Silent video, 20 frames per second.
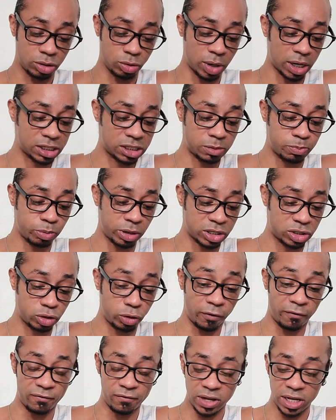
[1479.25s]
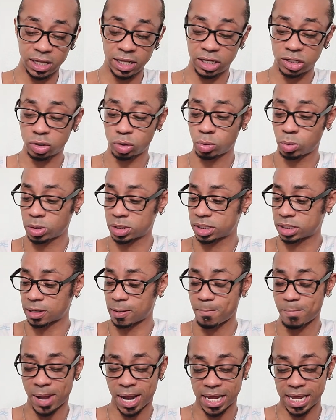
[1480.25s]
to express your feelings towards
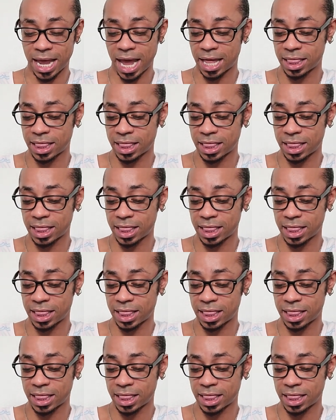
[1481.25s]
somebody.